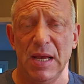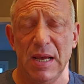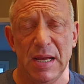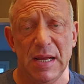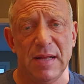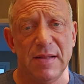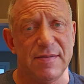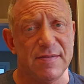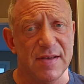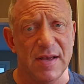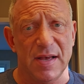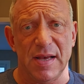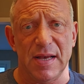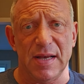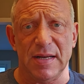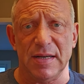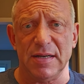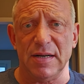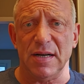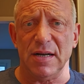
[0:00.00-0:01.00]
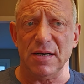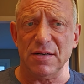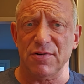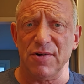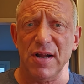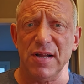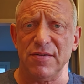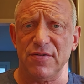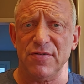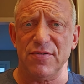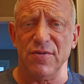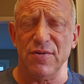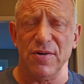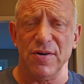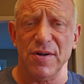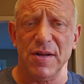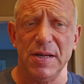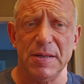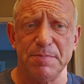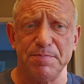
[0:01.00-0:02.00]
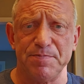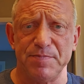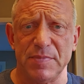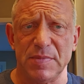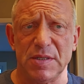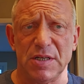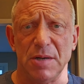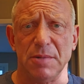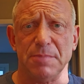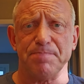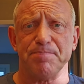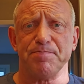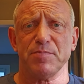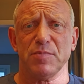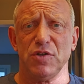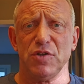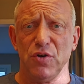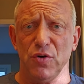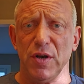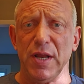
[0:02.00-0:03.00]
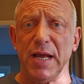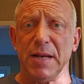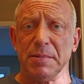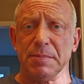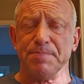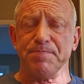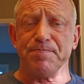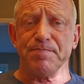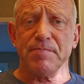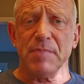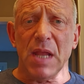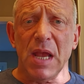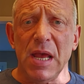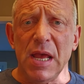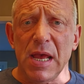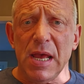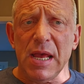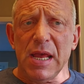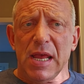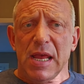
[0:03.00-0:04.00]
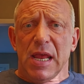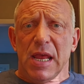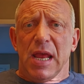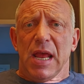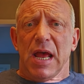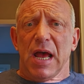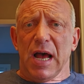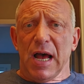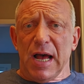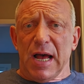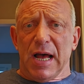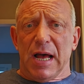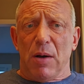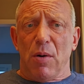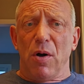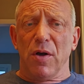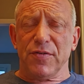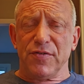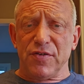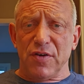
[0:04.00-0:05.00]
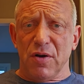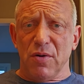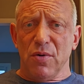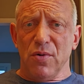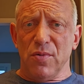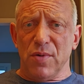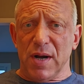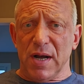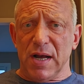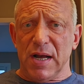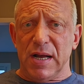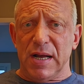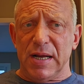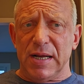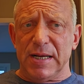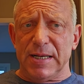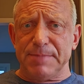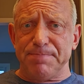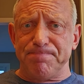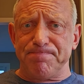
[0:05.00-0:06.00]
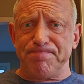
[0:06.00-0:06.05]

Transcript: It's a, a, great story. So tune in. Uh, also, uh,